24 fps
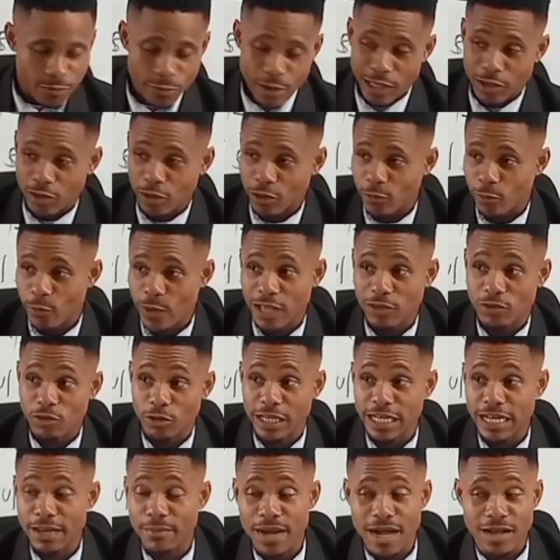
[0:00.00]
We are
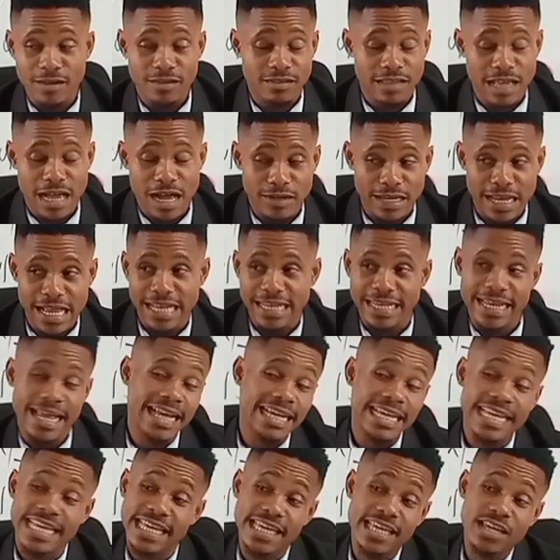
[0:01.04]
talking about sound now. And
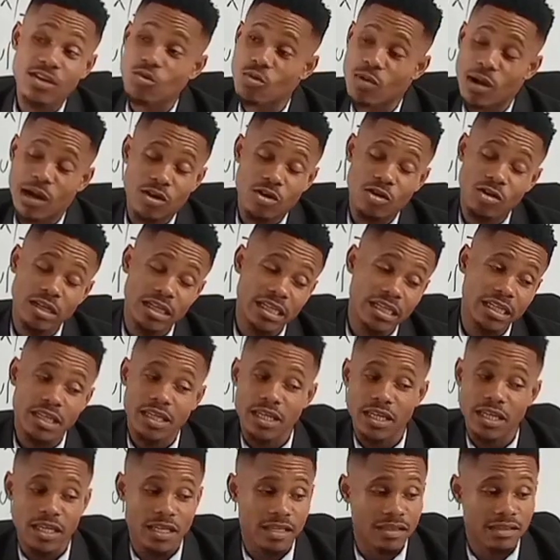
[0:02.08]
that E you are
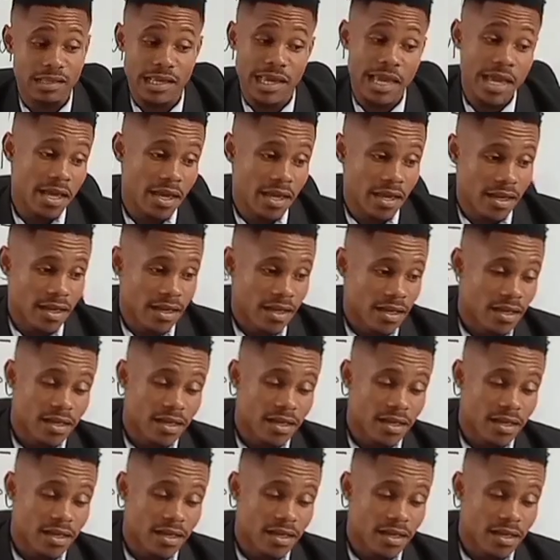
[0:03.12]
calling E is A.